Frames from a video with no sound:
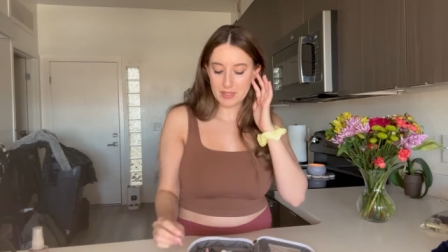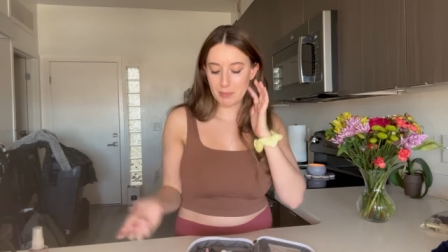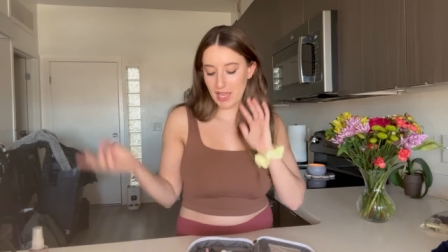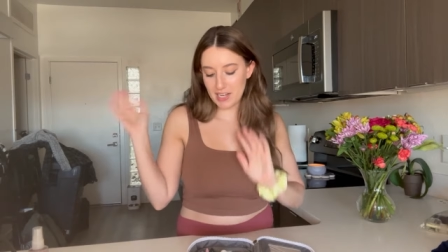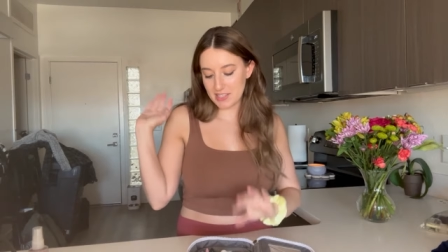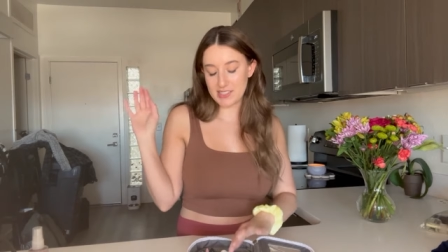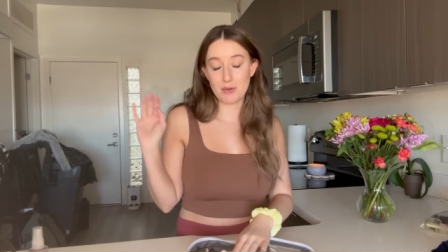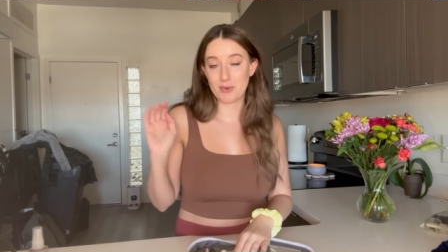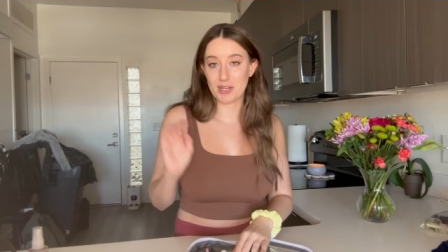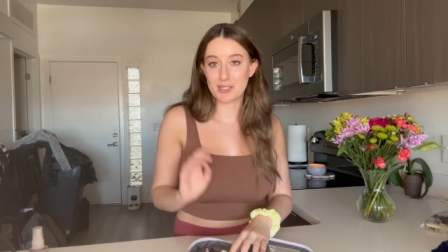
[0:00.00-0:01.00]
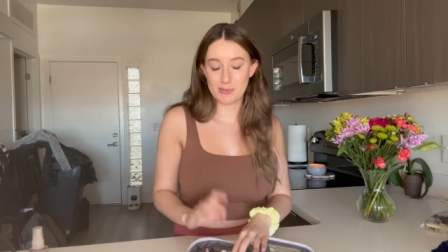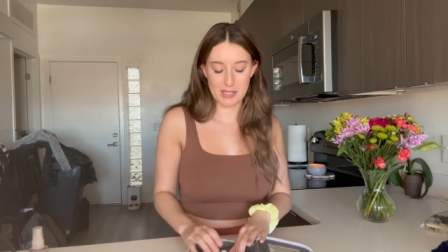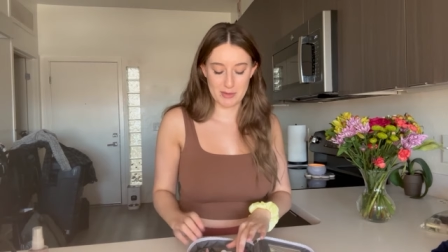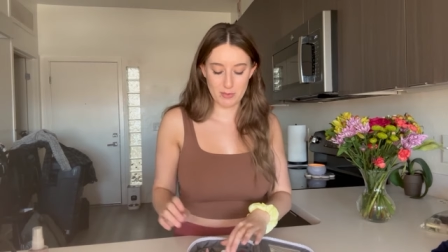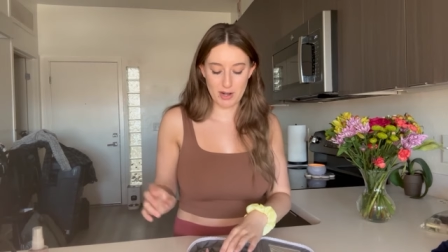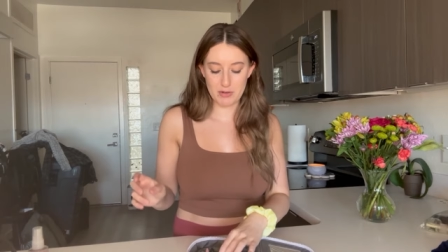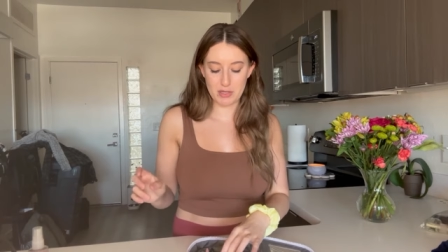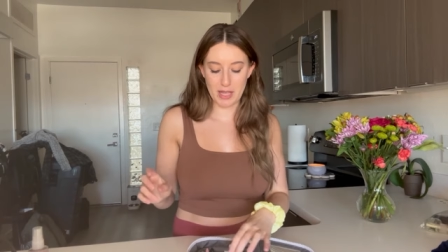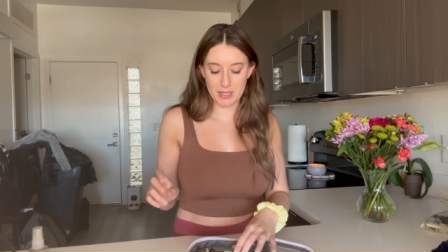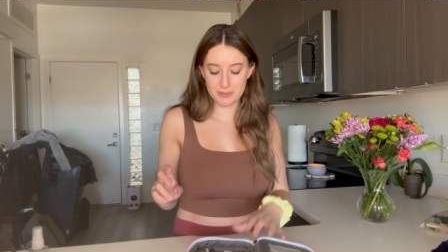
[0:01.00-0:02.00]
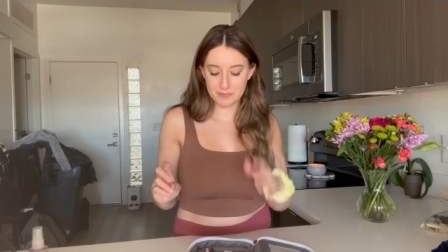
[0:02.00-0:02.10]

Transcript: but any scent works really, whatever you like.